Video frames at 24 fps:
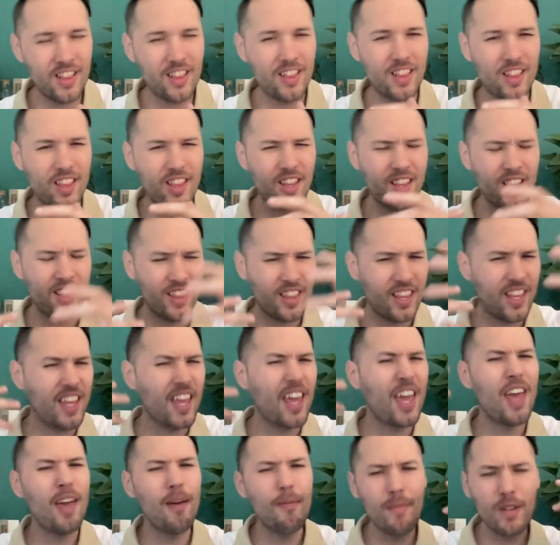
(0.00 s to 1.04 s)
the
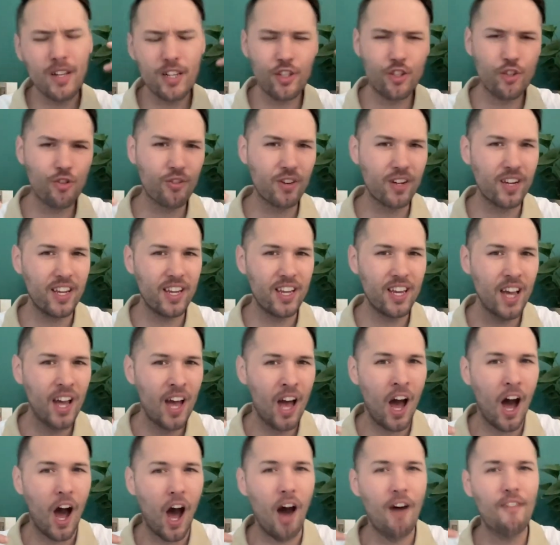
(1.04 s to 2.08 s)
imagery
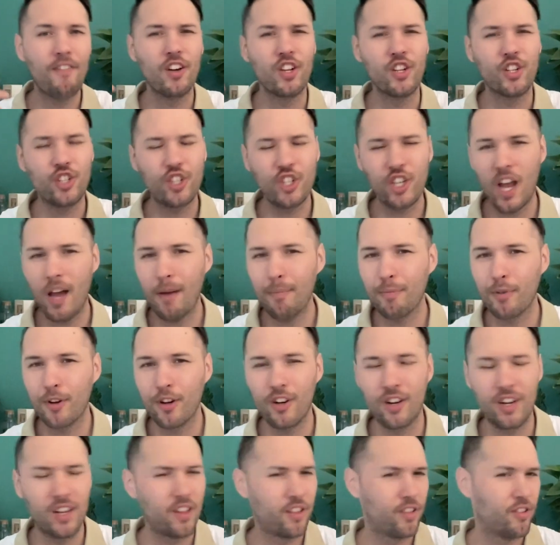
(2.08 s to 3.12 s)
of a
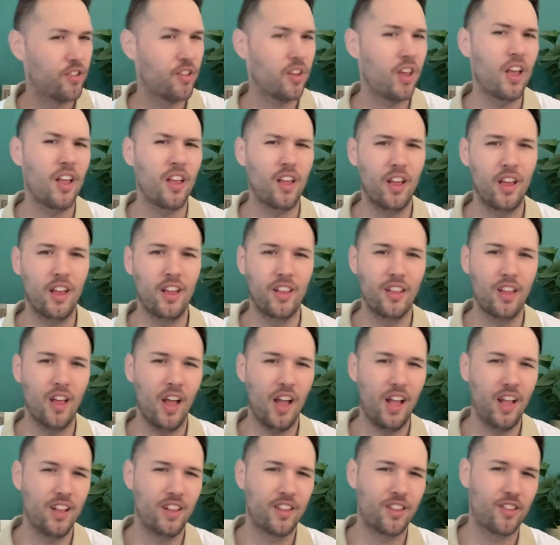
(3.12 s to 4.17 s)
shepherd
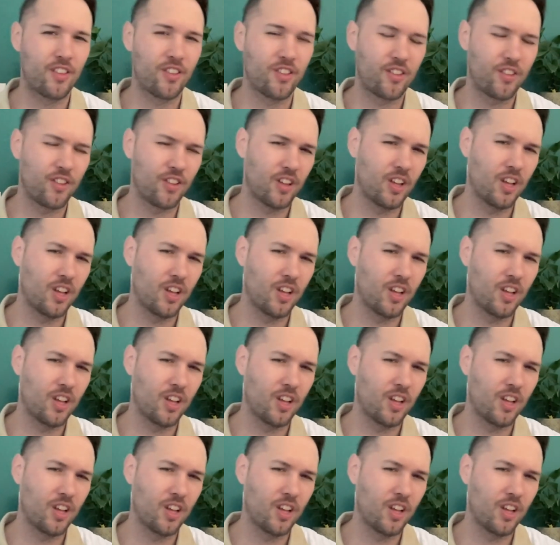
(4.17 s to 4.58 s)
is